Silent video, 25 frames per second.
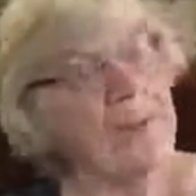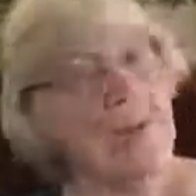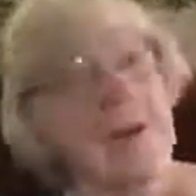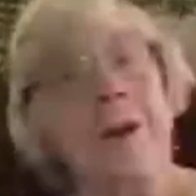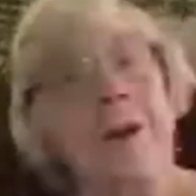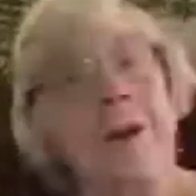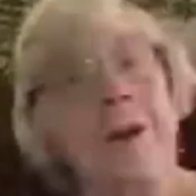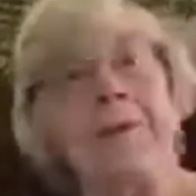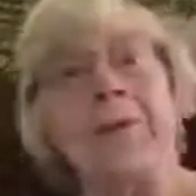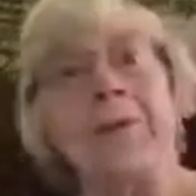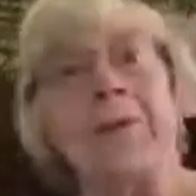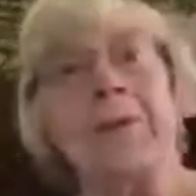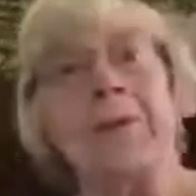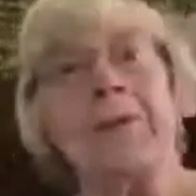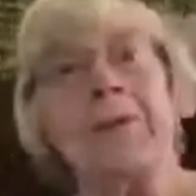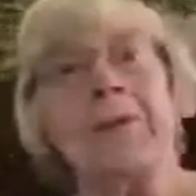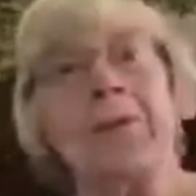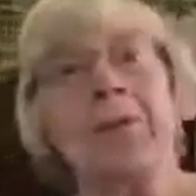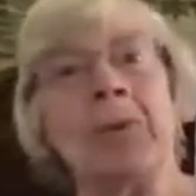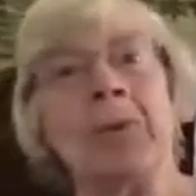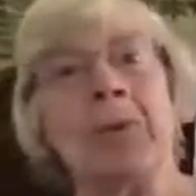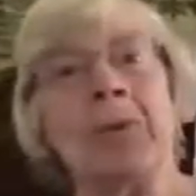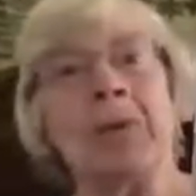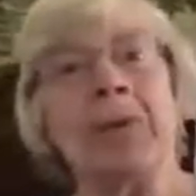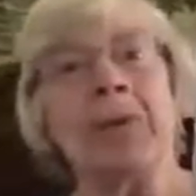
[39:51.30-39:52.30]
cover is
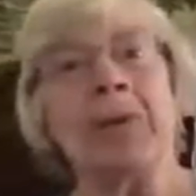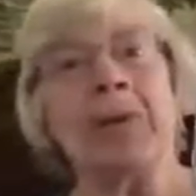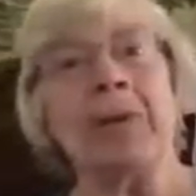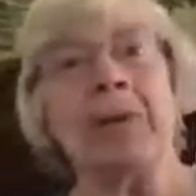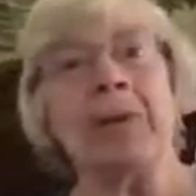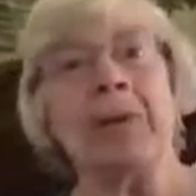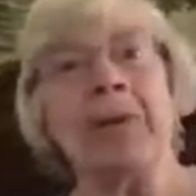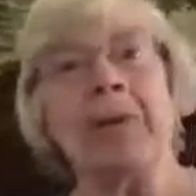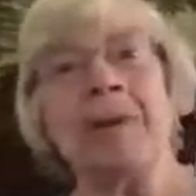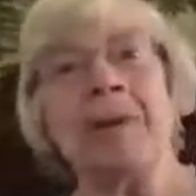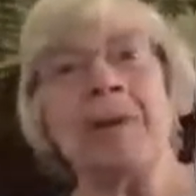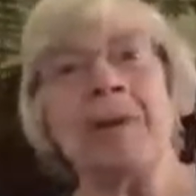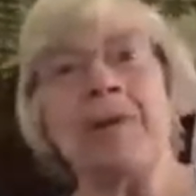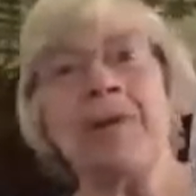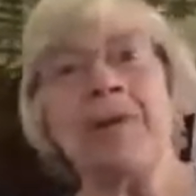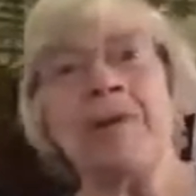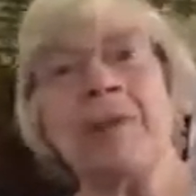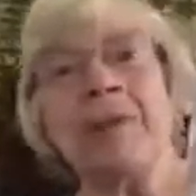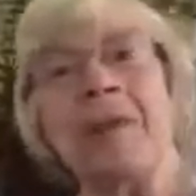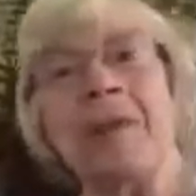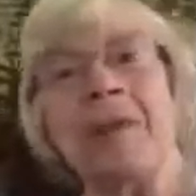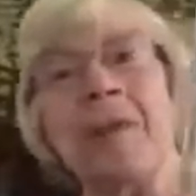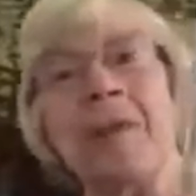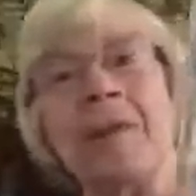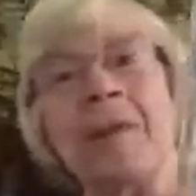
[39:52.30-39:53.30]
cool. Can you
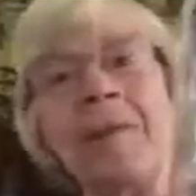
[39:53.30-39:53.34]
see it?